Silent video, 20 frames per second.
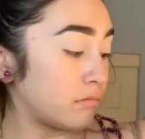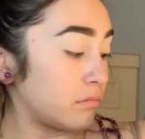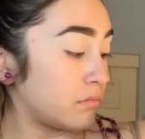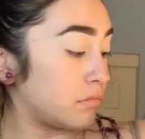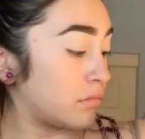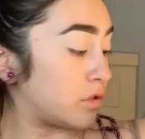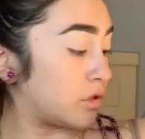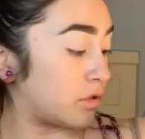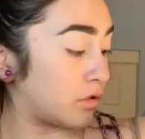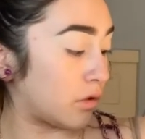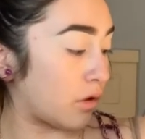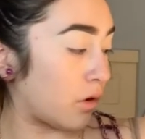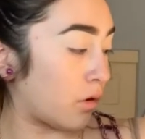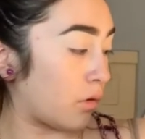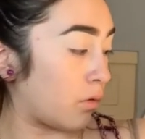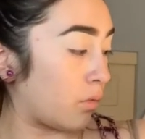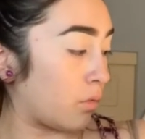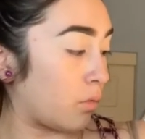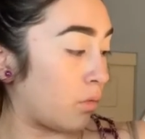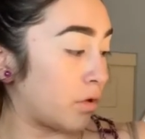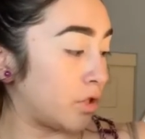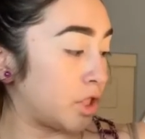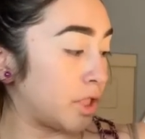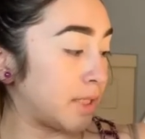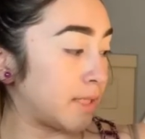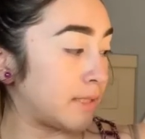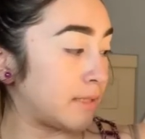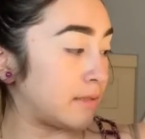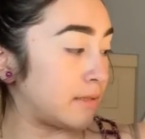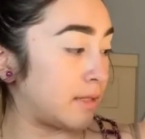So we'll
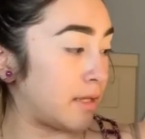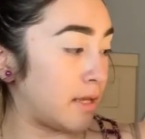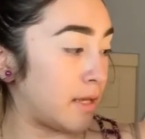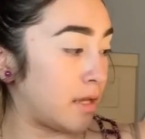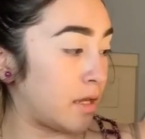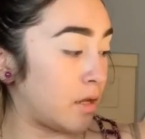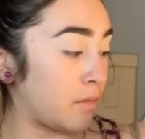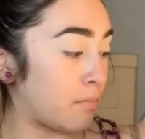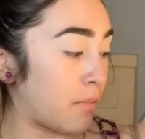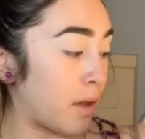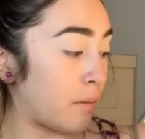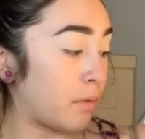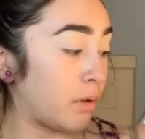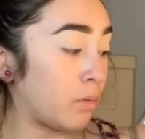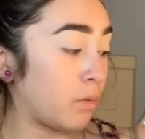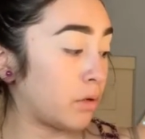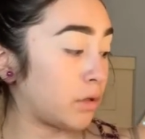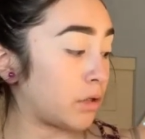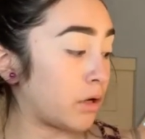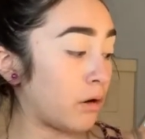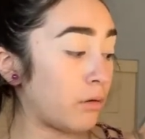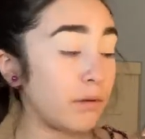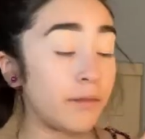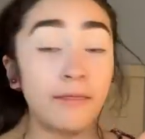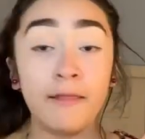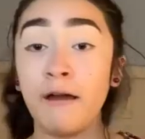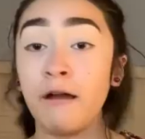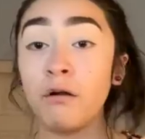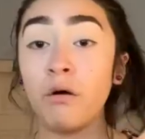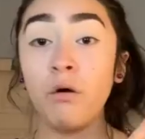just see. Maybe we'll throw in
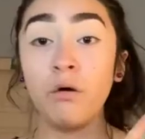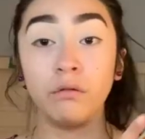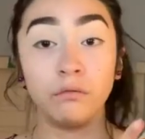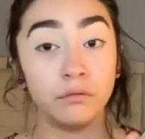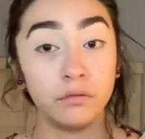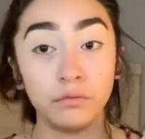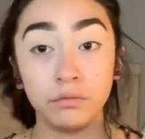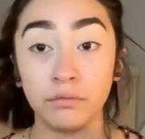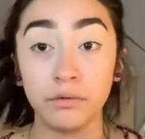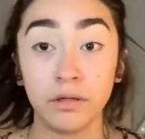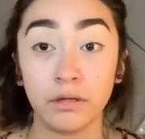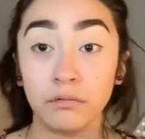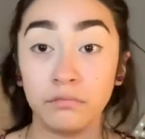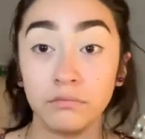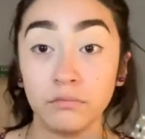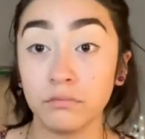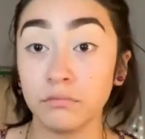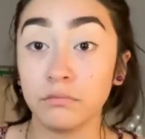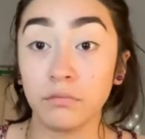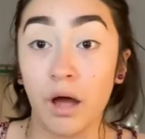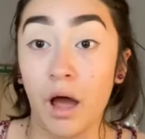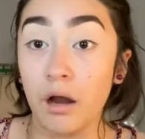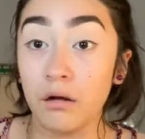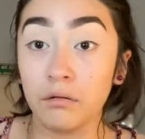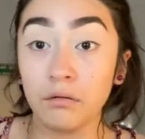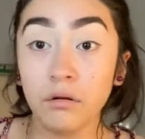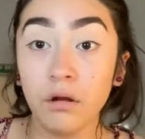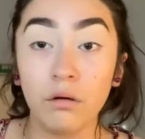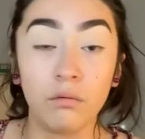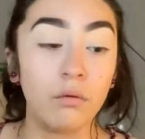that gold. I
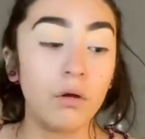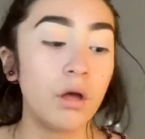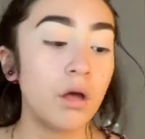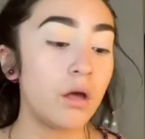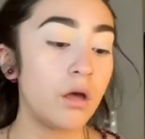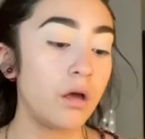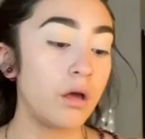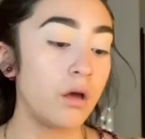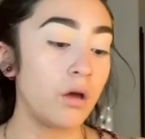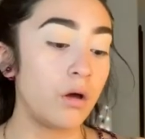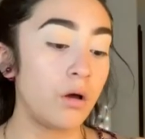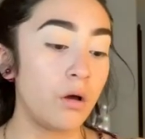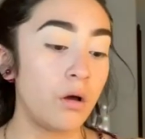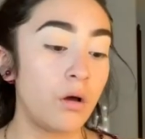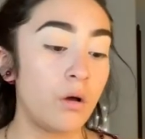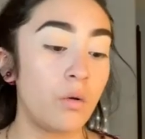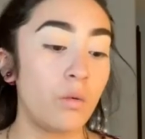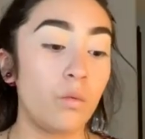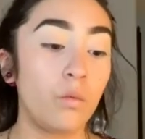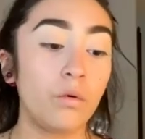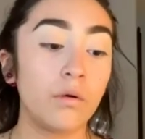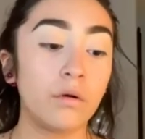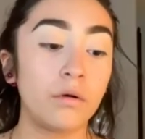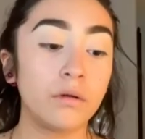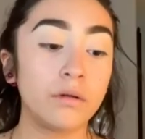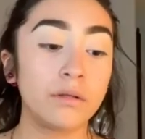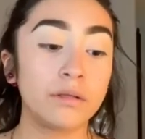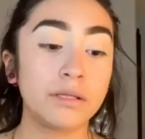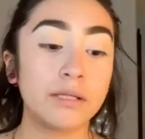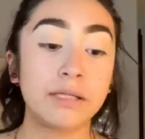don't know.
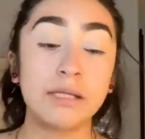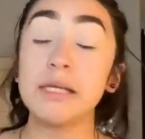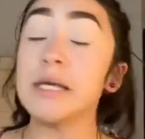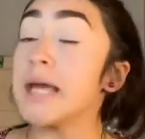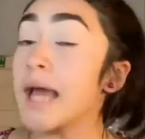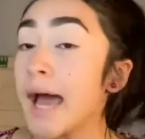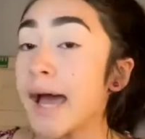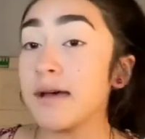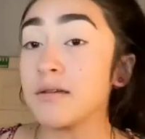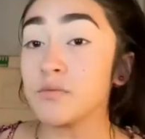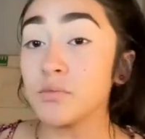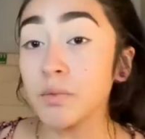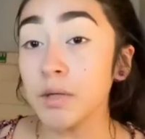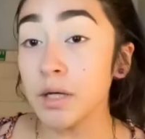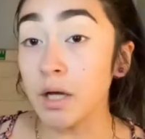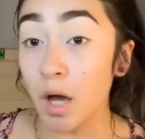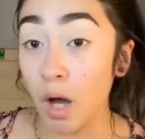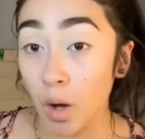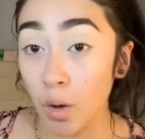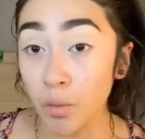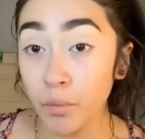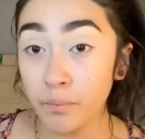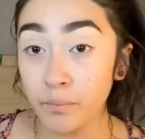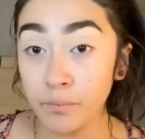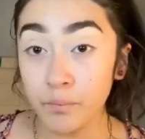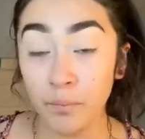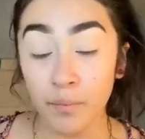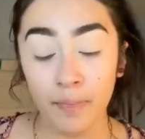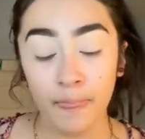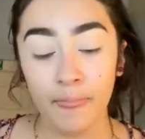We'll see as we go
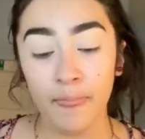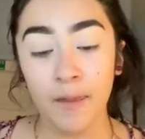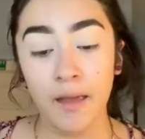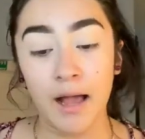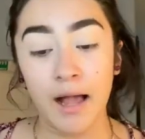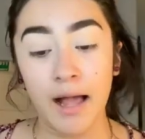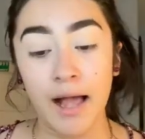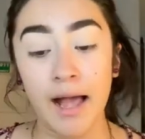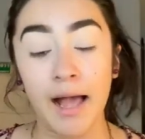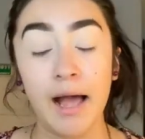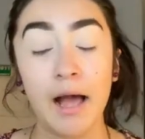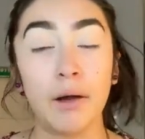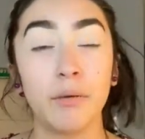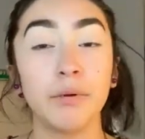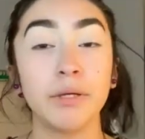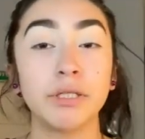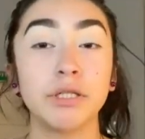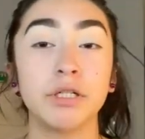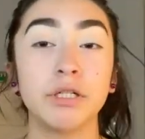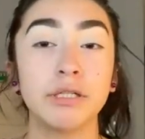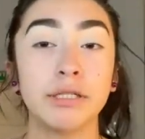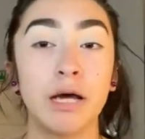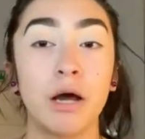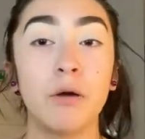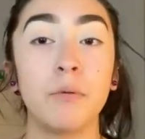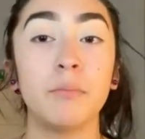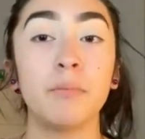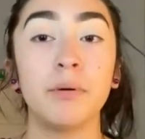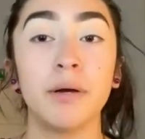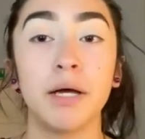how it turns
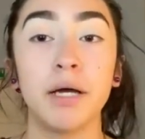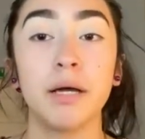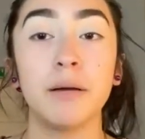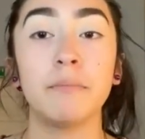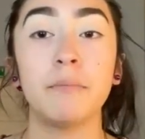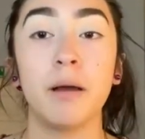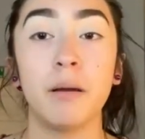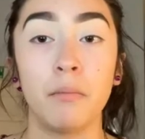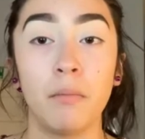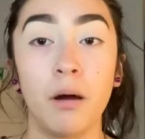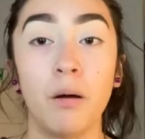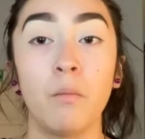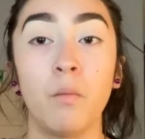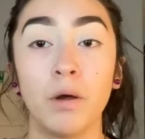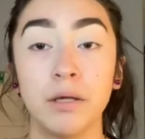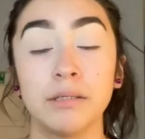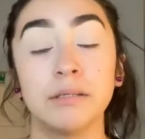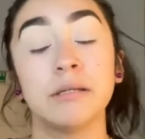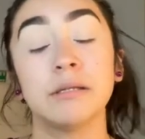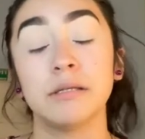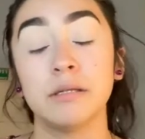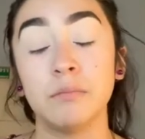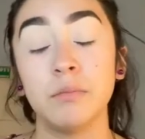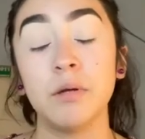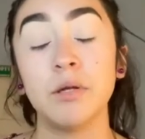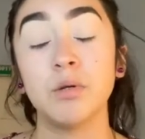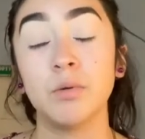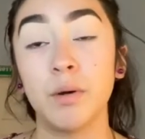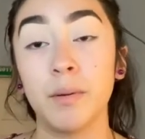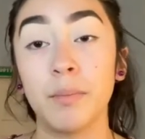out, but my mom wants to see
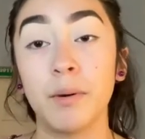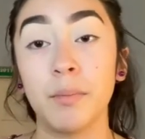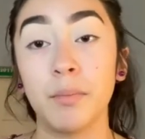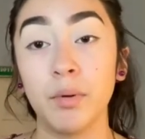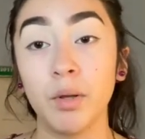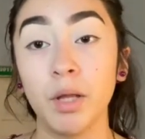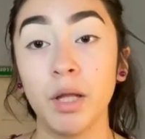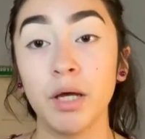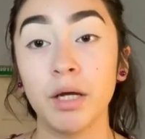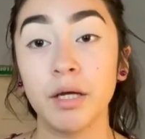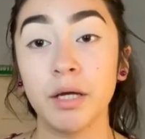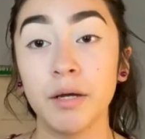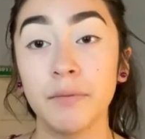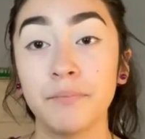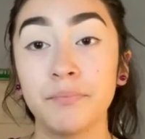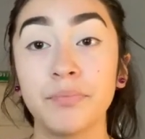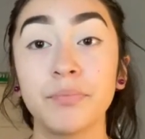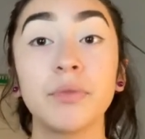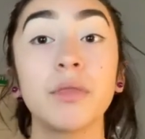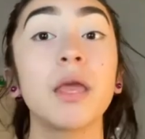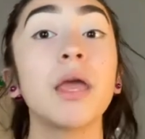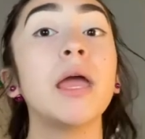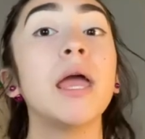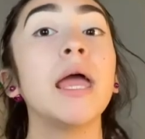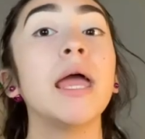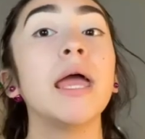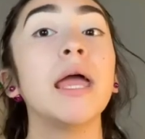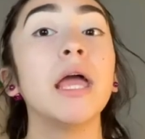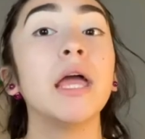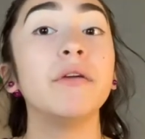me do a purple look.
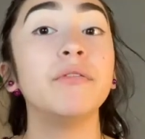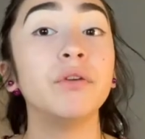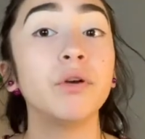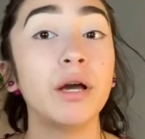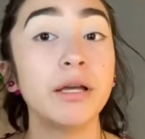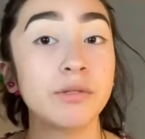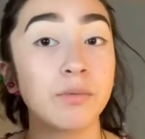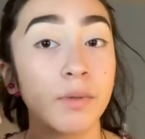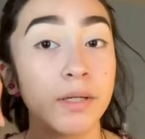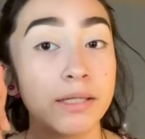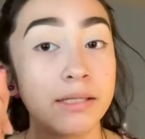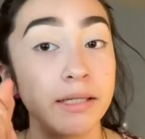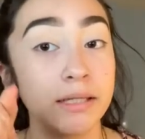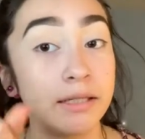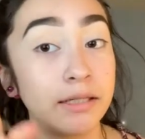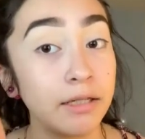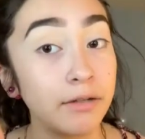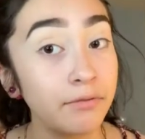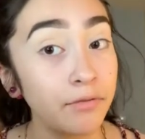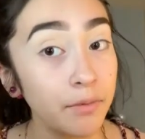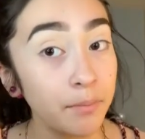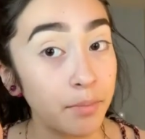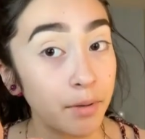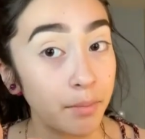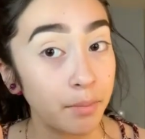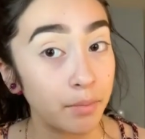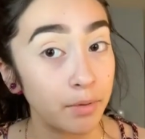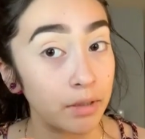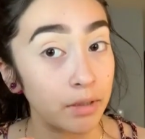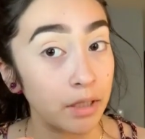If you guys want to see a different
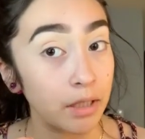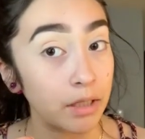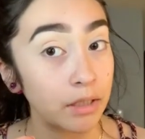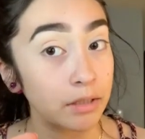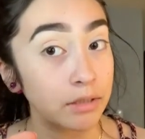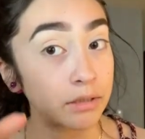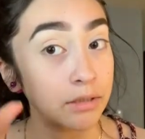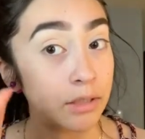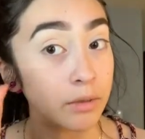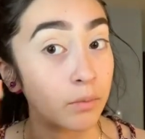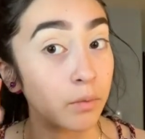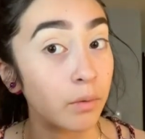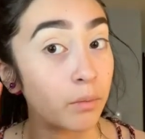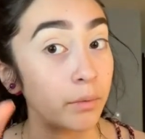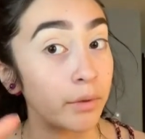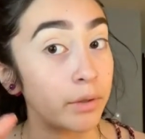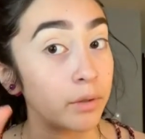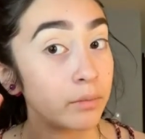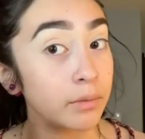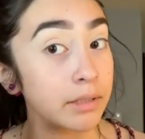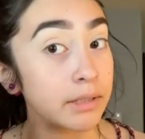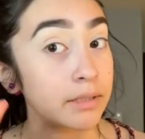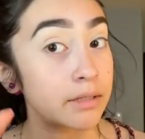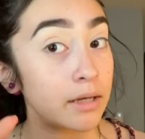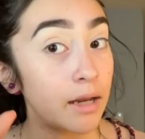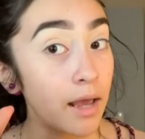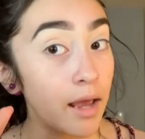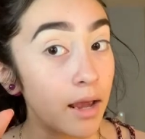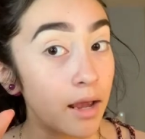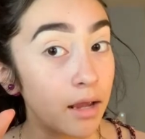purple look than what we're doing
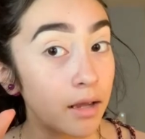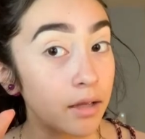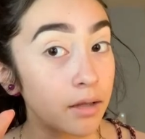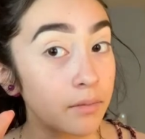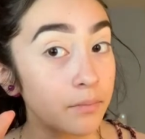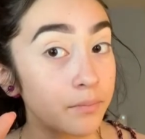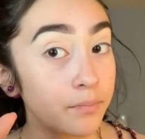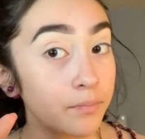today,